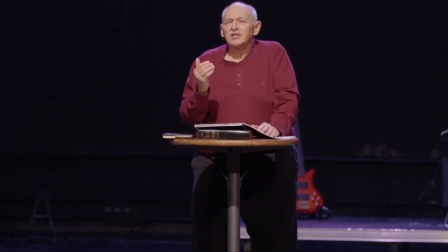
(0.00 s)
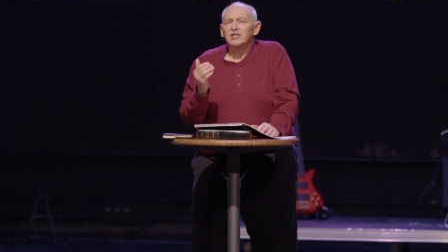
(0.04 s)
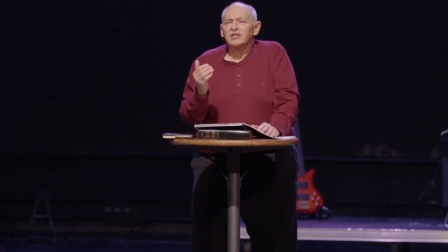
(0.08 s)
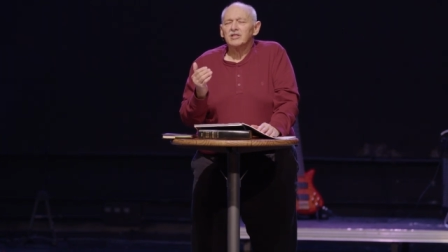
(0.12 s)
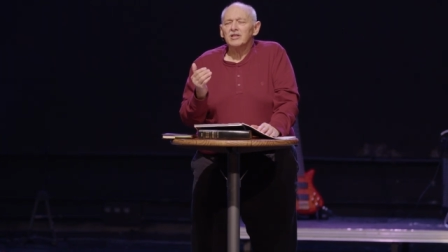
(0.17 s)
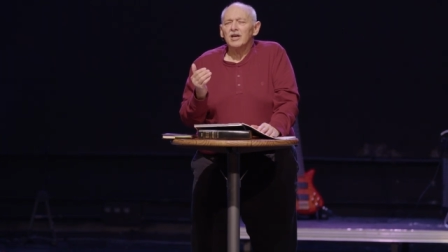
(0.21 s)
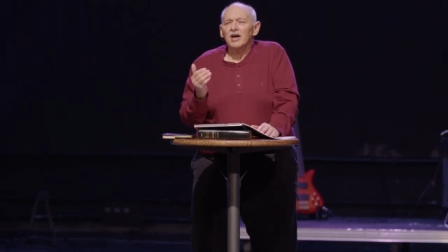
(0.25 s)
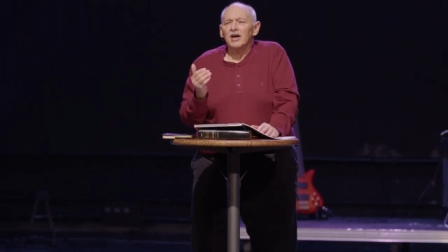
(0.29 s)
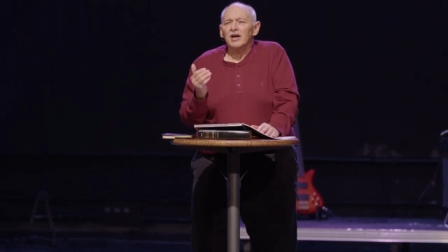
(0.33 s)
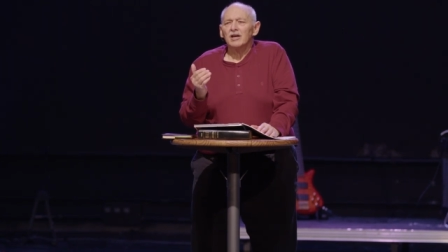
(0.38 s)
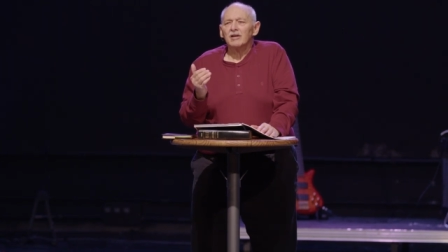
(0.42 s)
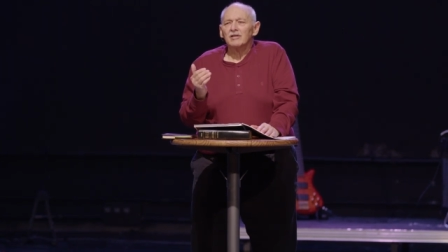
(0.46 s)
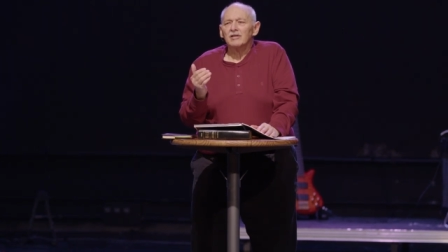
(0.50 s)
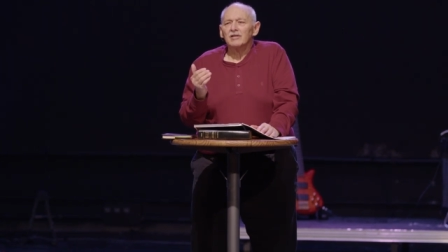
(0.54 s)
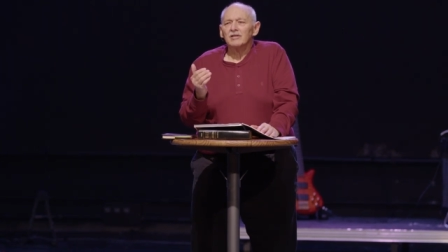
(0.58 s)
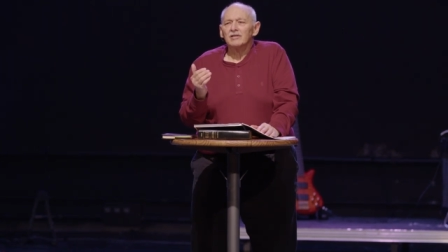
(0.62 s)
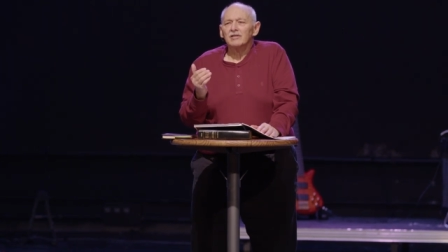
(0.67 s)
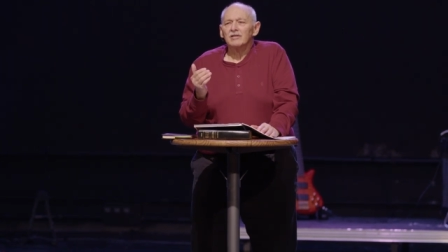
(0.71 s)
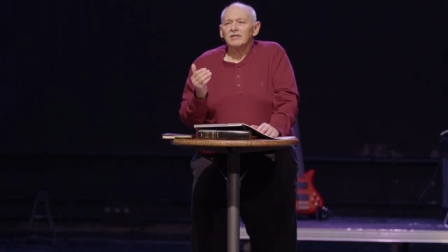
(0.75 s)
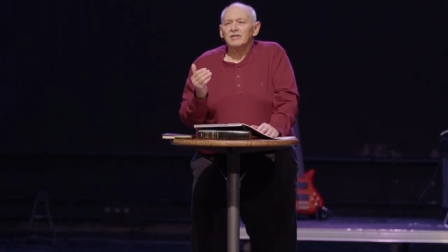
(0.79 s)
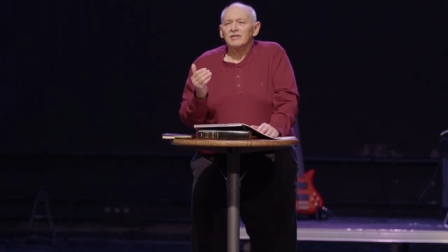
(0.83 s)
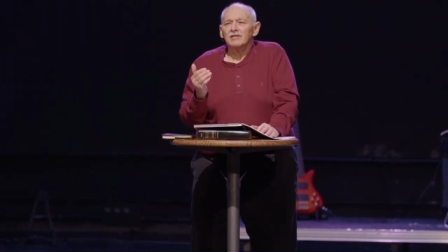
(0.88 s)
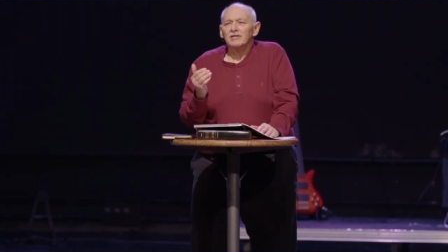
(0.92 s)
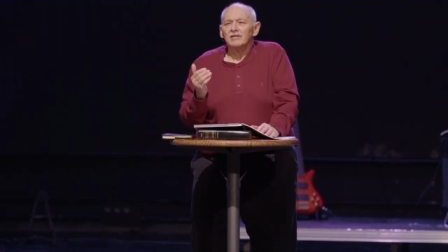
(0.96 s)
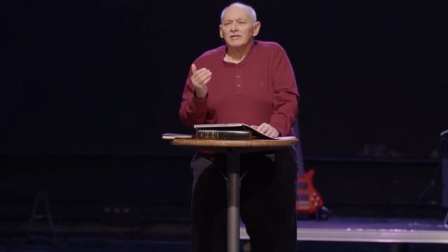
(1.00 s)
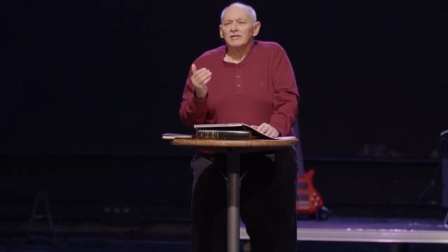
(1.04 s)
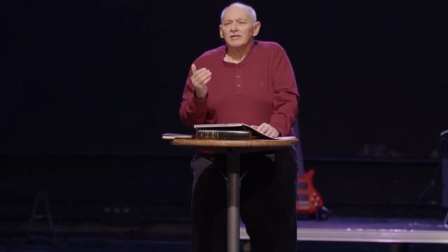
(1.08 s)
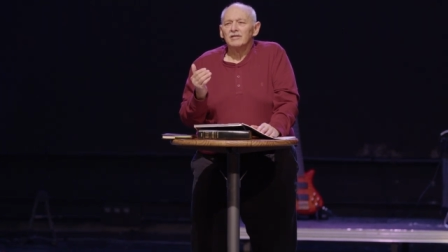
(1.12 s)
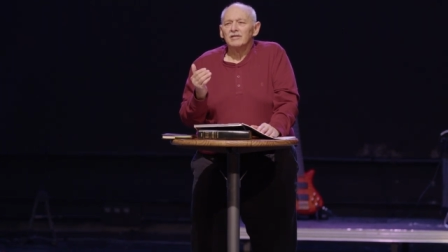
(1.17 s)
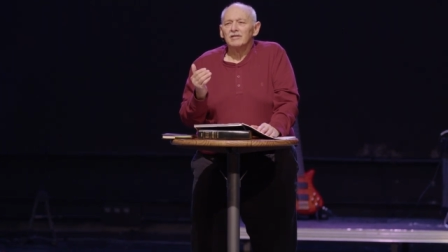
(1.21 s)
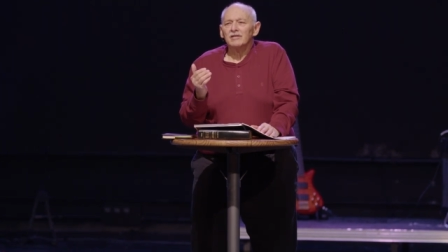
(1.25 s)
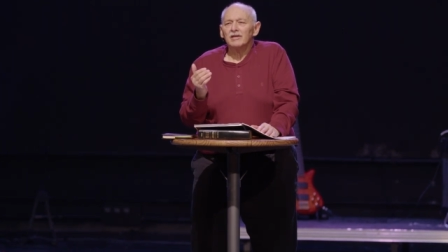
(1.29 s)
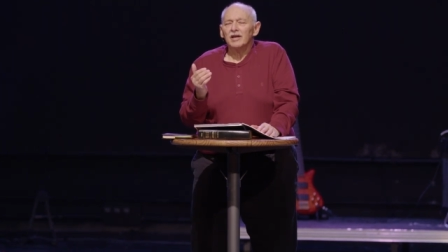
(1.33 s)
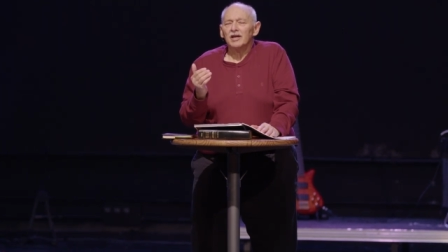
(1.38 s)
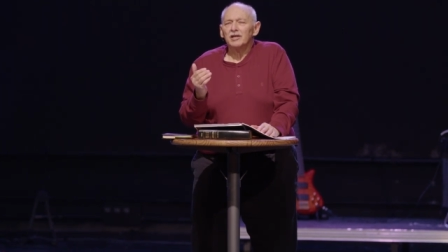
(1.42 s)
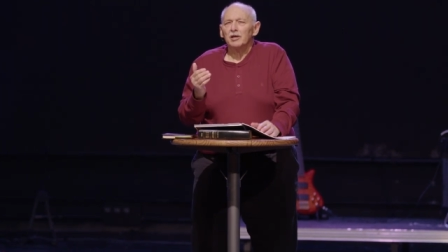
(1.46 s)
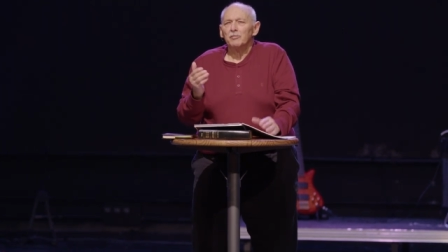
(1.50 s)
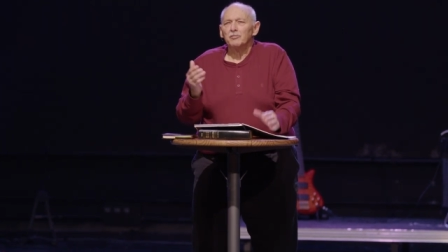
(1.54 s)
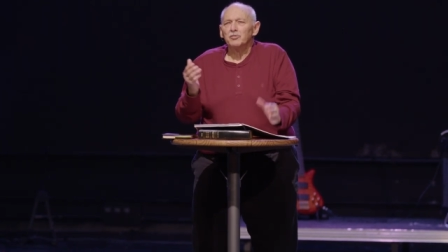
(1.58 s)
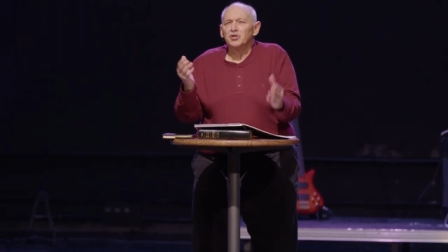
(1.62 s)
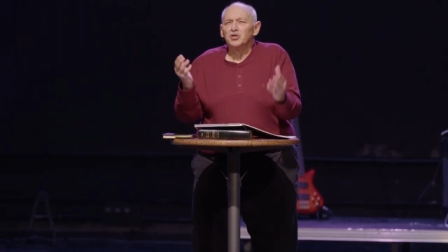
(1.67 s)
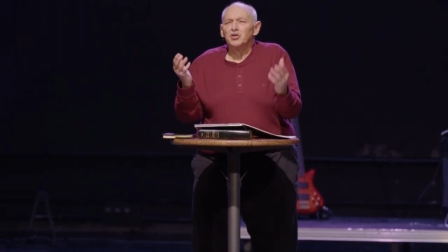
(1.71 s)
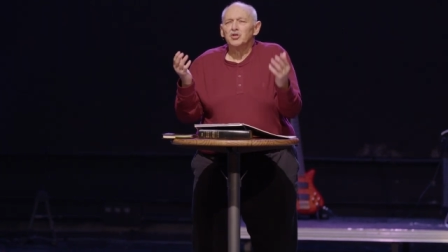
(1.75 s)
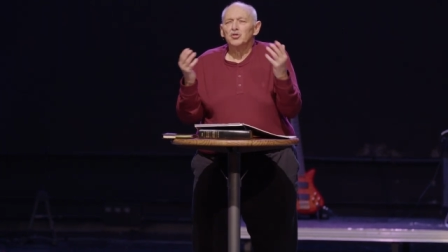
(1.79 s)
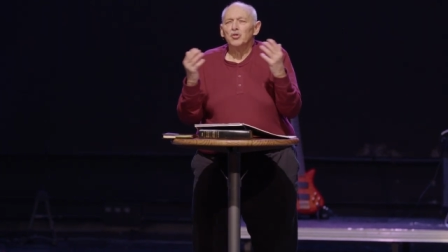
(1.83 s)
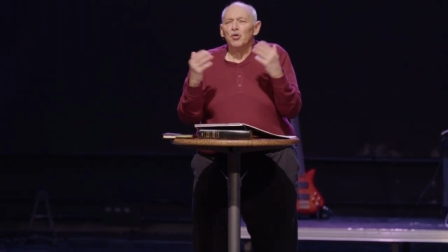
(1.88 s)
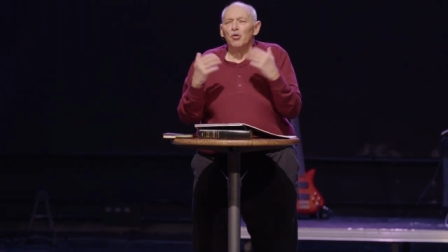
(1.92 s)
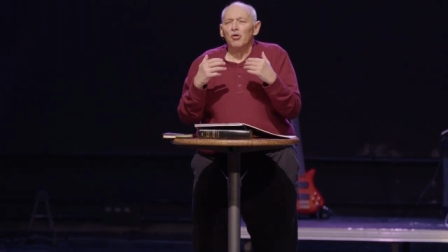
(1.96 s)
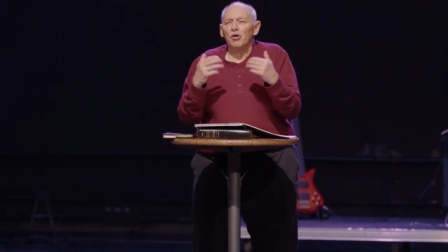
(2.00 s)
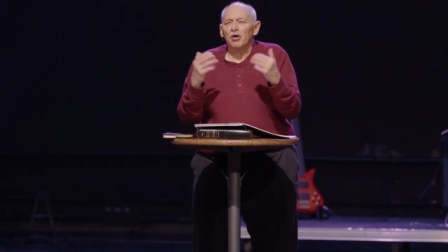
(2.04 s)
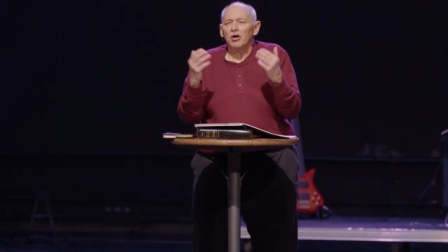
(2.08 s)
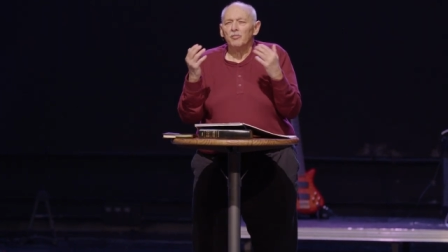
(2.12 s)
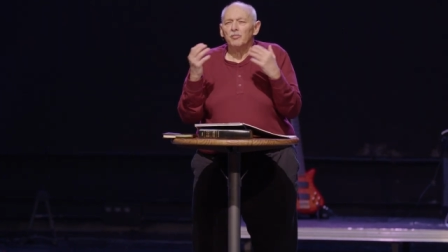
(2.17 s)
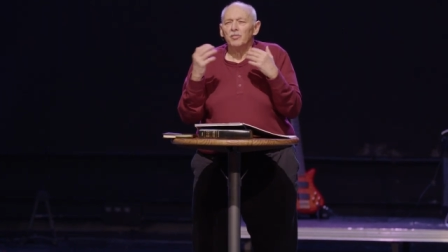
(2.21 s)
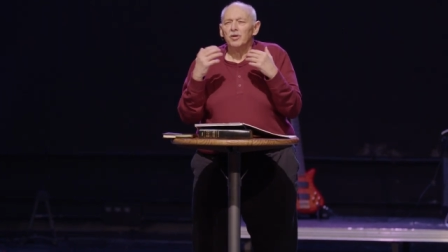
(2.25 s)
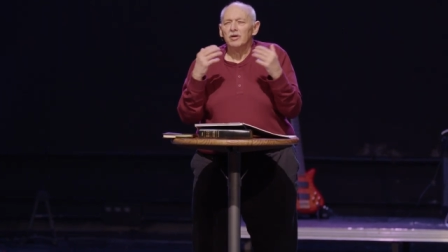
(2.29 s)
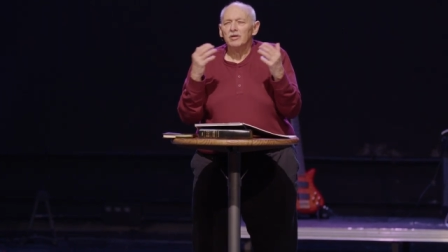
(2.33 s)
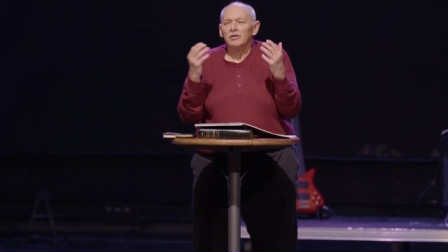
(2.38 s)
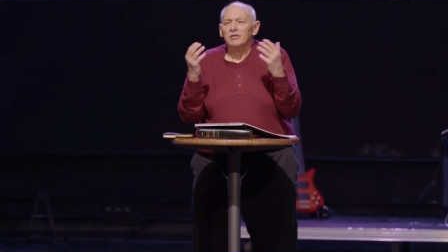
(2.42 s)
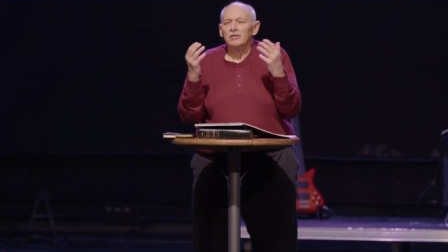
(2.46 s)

sit and absorb